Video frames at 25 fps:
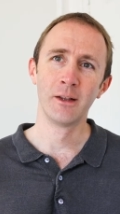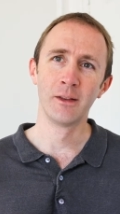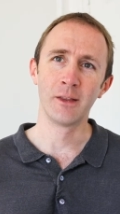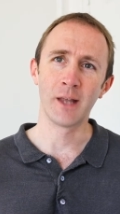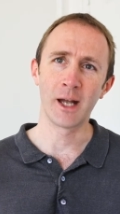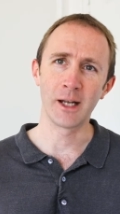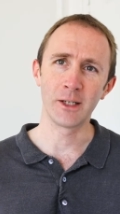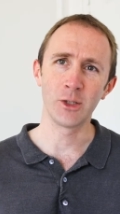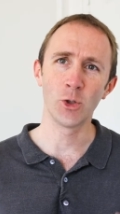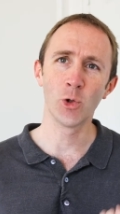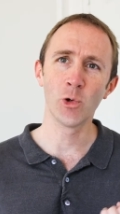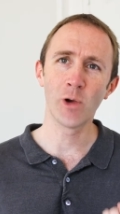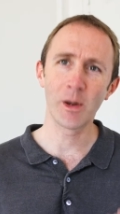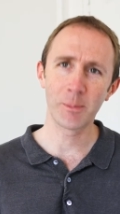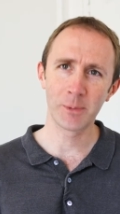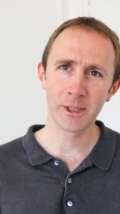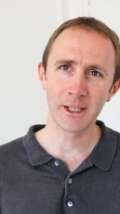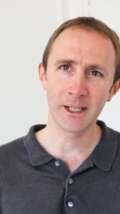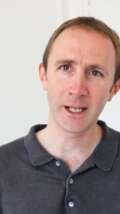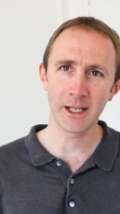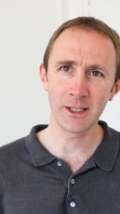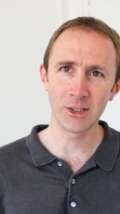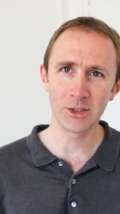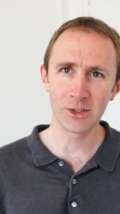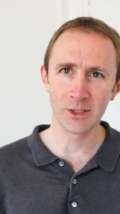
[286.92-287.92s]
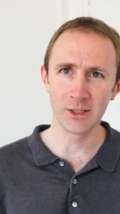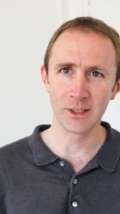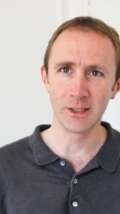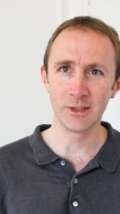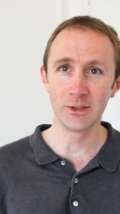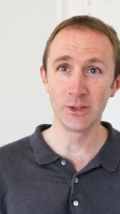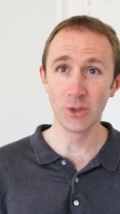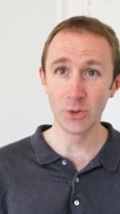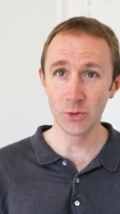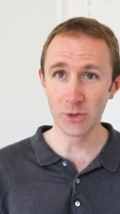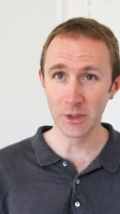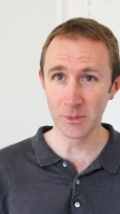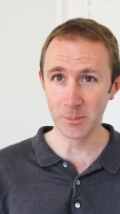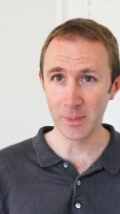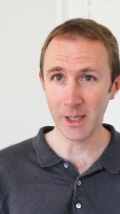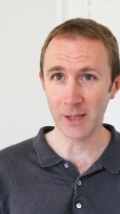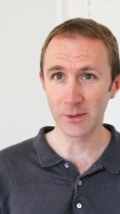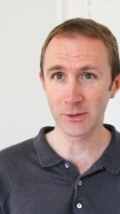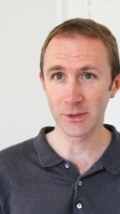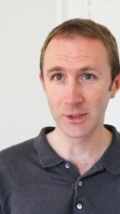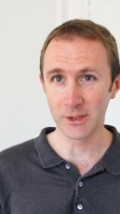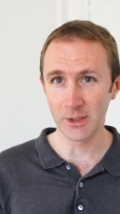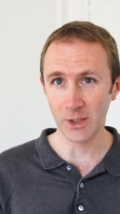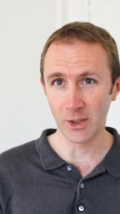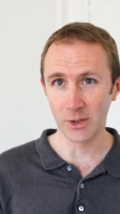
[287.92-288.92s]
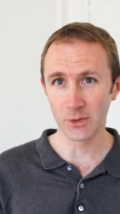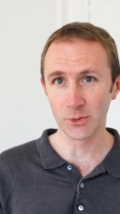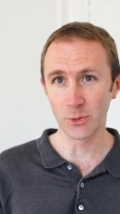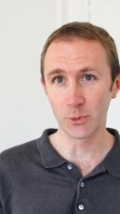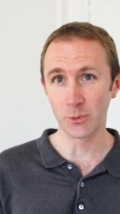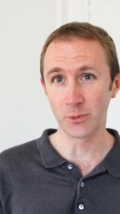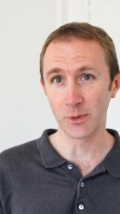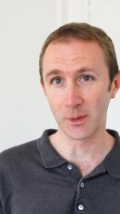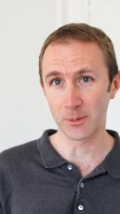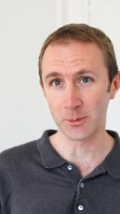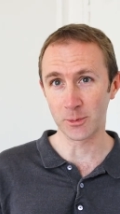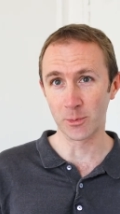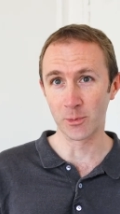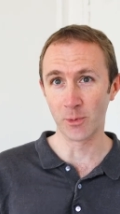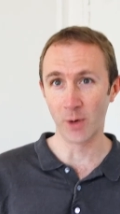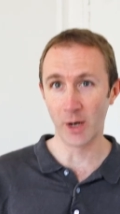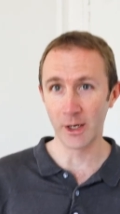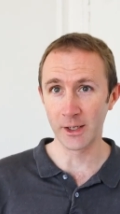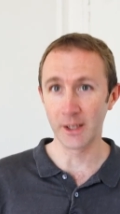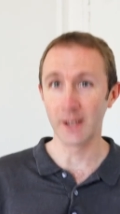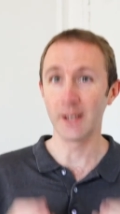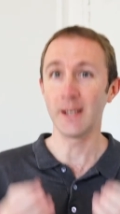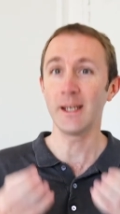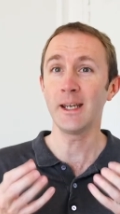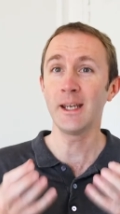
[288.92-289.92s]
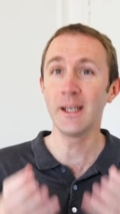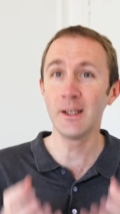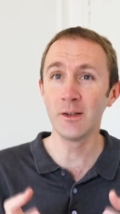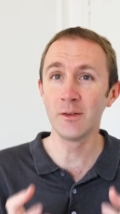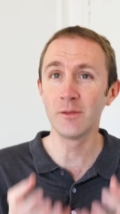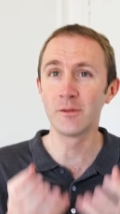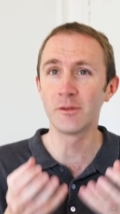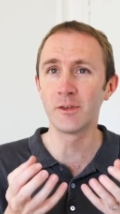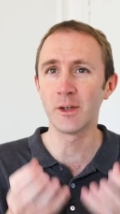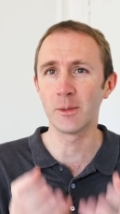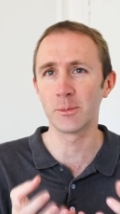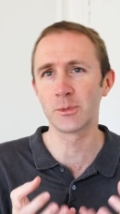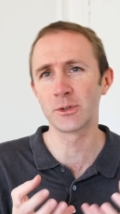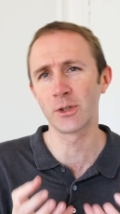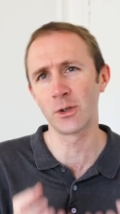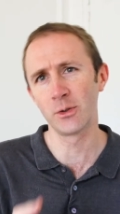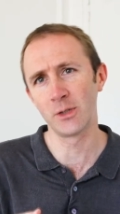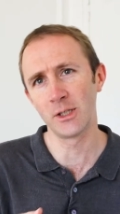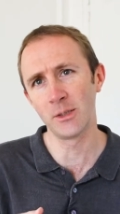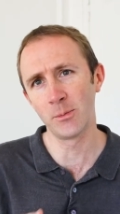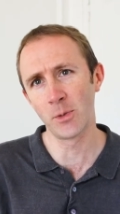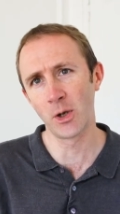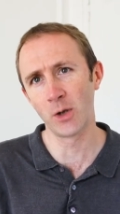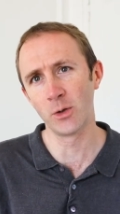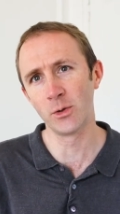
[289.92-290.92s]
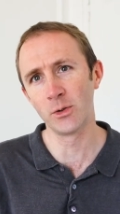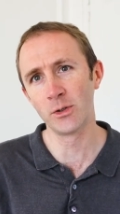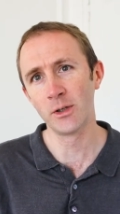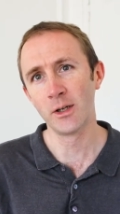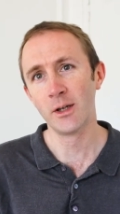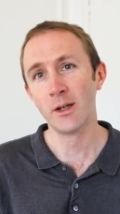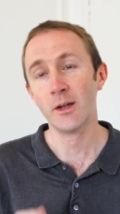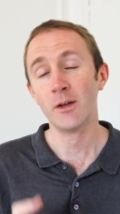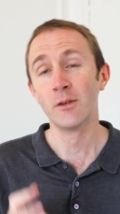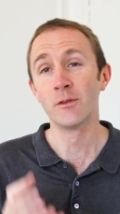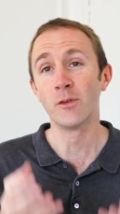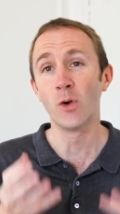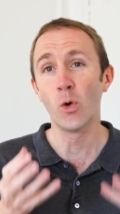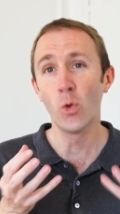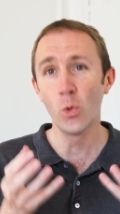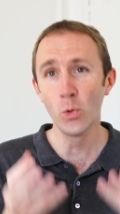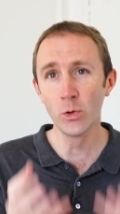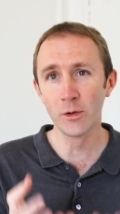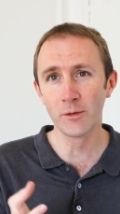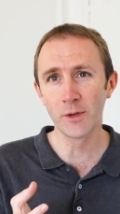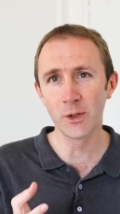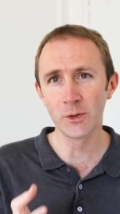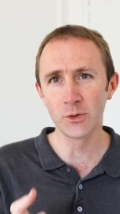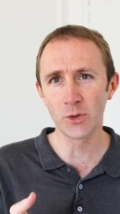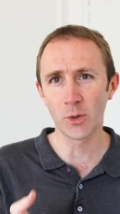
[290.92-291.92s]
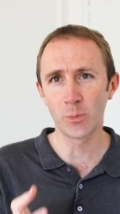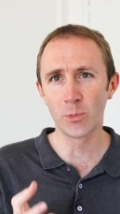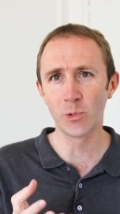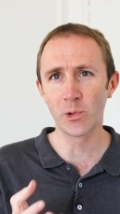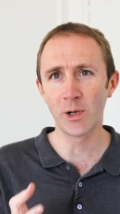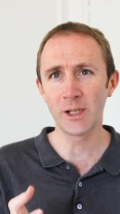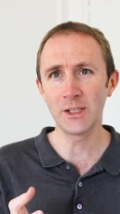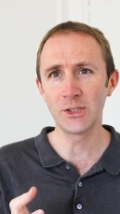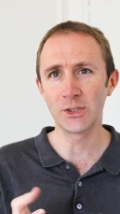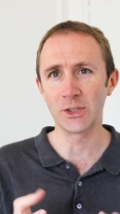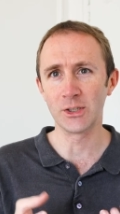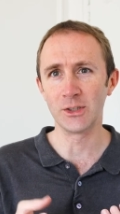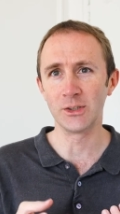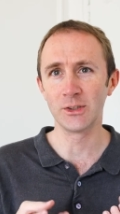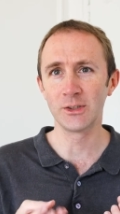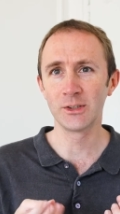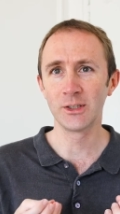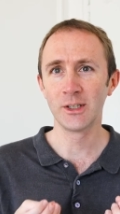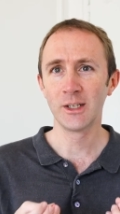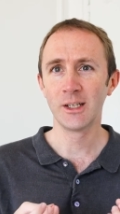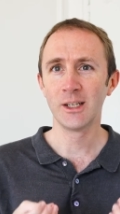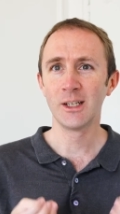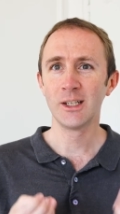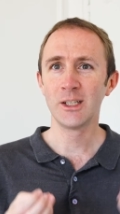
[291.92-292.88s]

that your application is using bouncy castle FIPS provider in FIPS only mode for all of those operations,